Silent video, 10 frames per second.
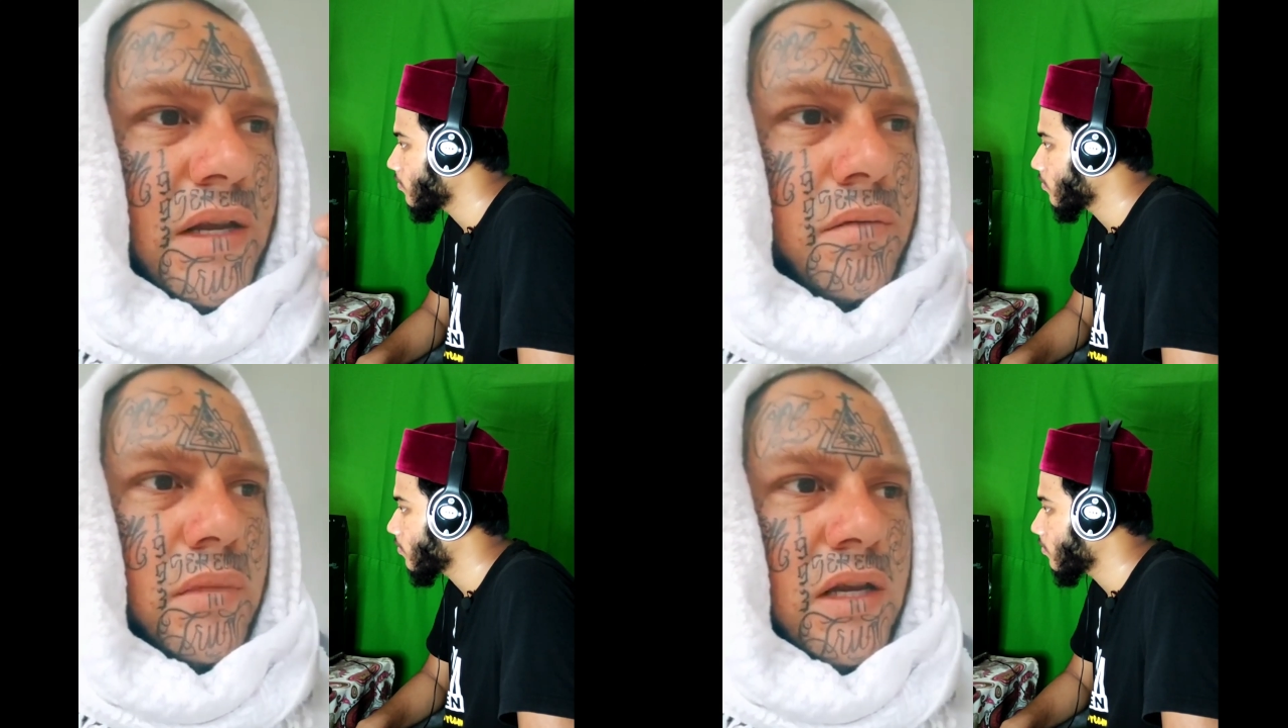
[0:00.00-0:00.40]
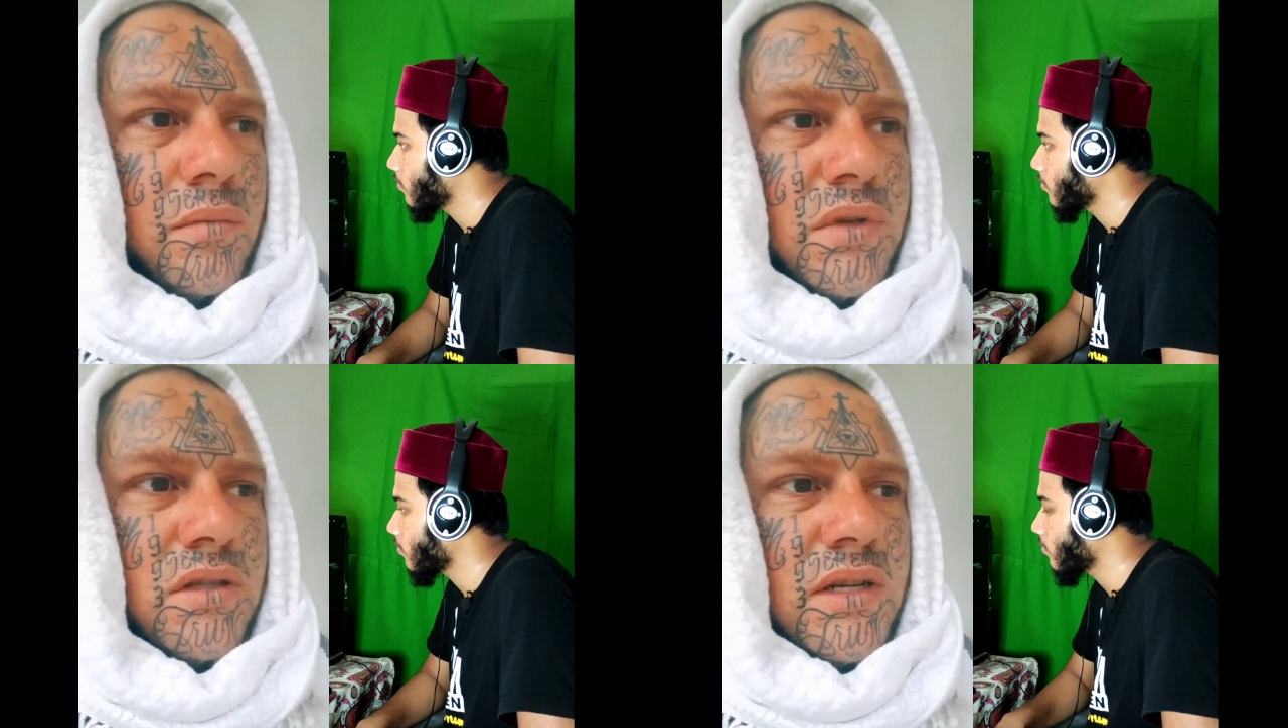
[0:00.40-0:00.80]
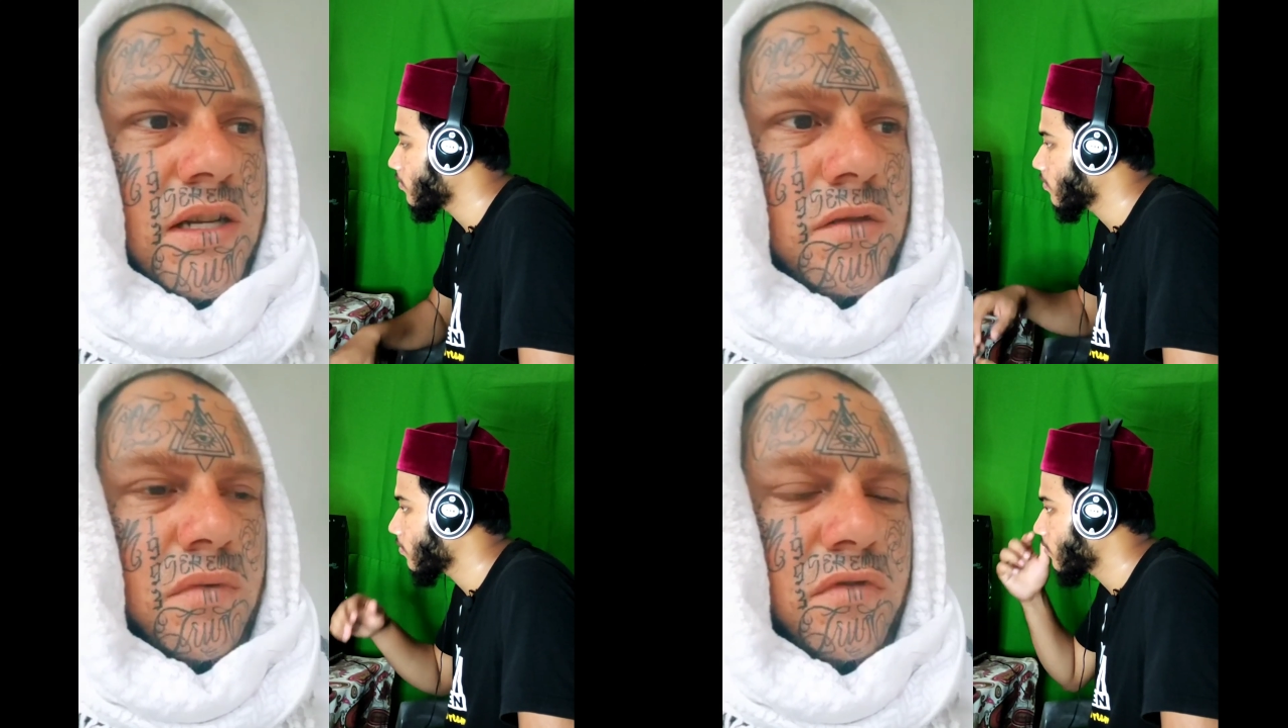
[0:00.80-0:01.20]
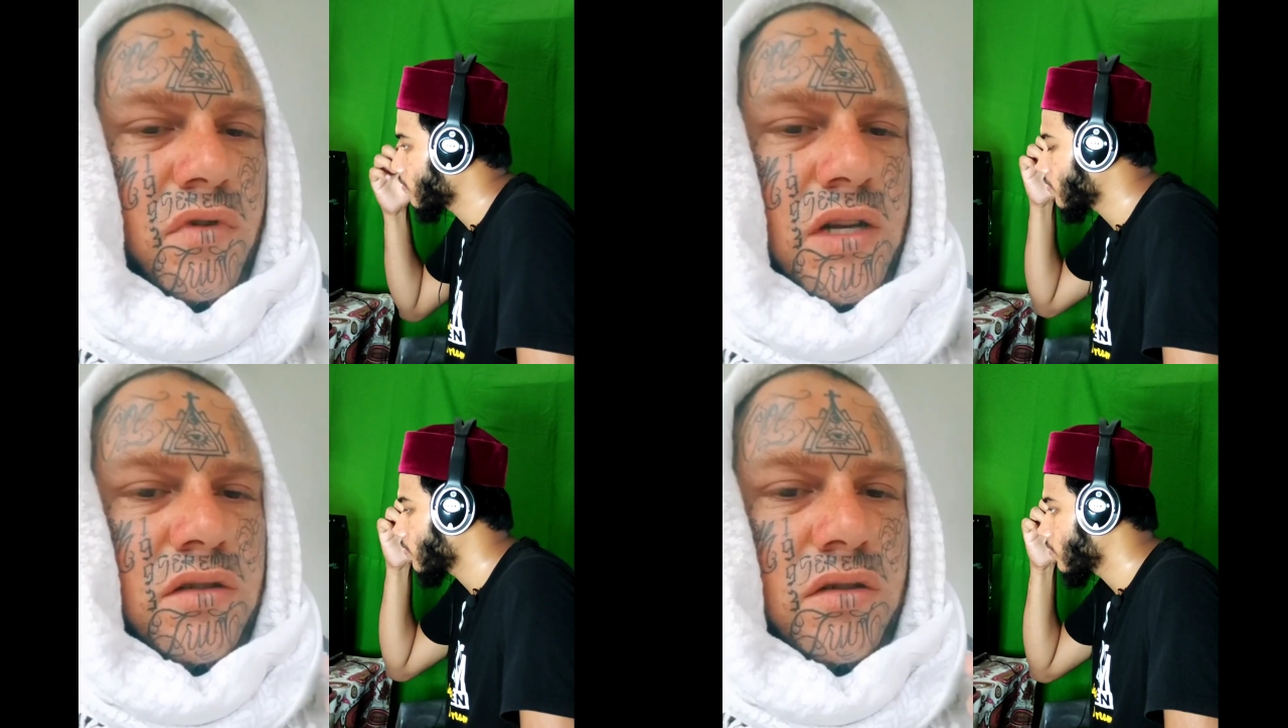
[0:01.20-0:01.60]
made many mistakes
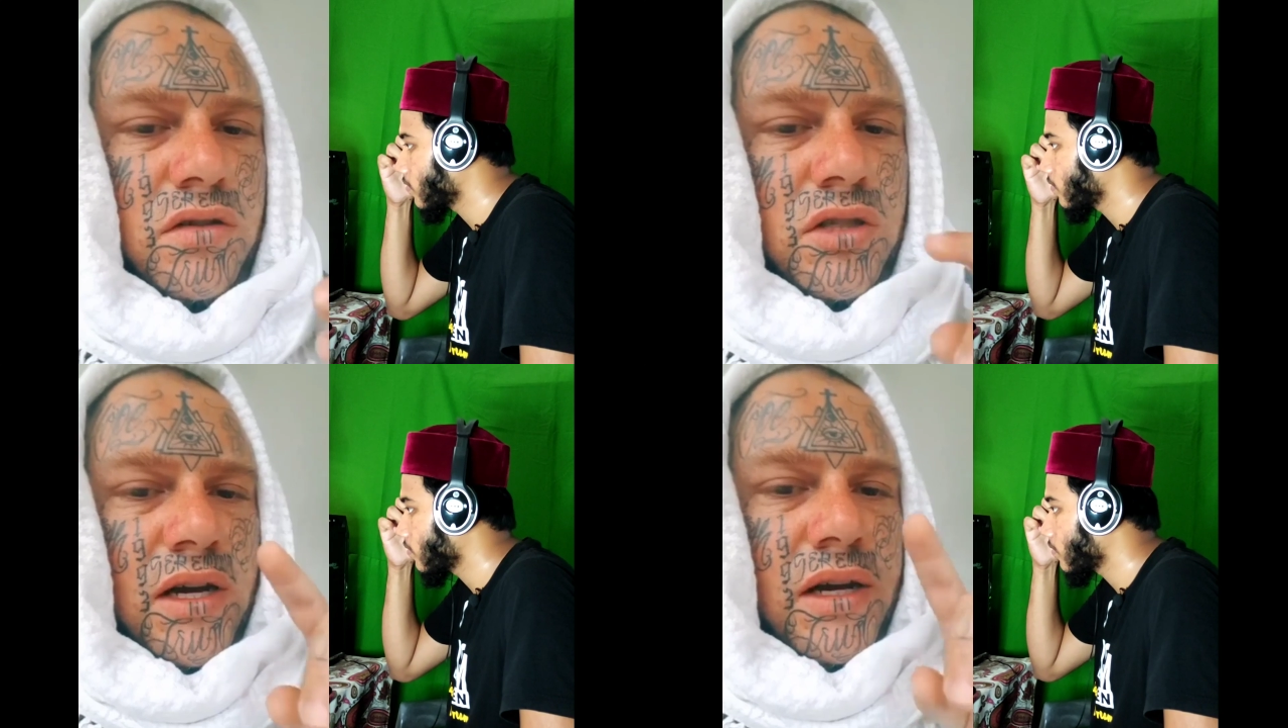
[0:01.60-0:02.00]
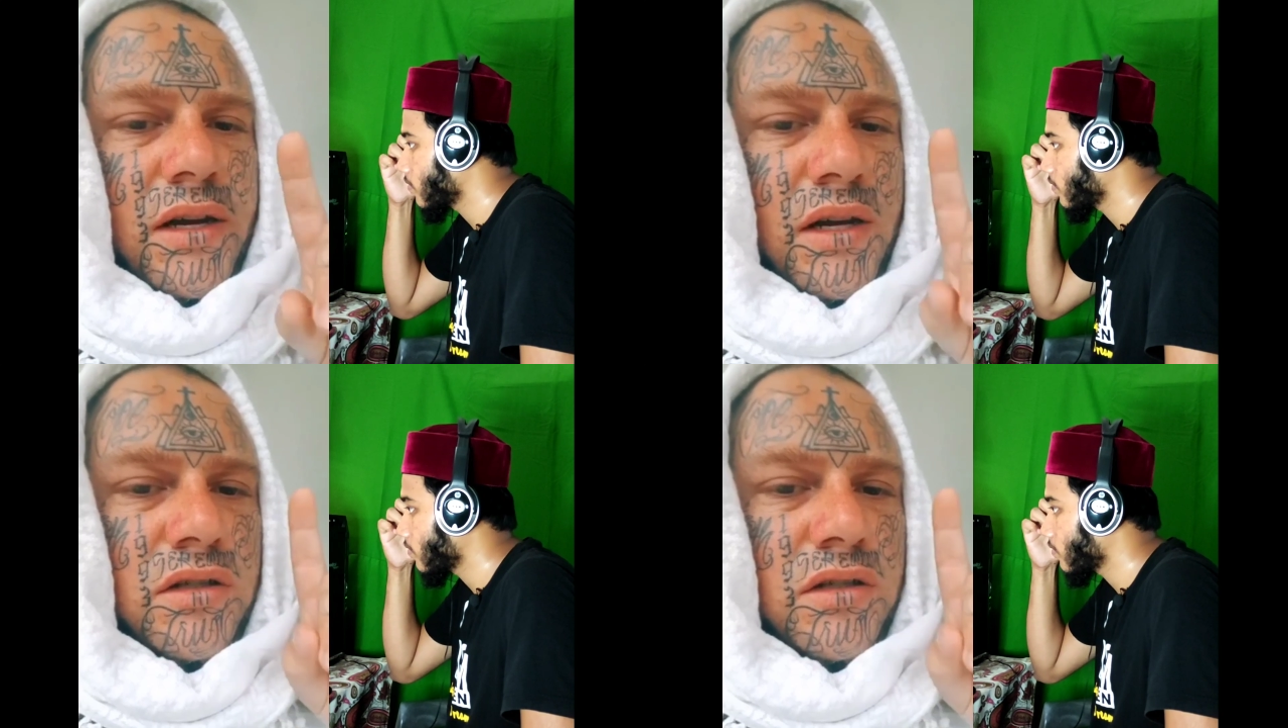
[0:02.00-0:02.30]
before I took shahada,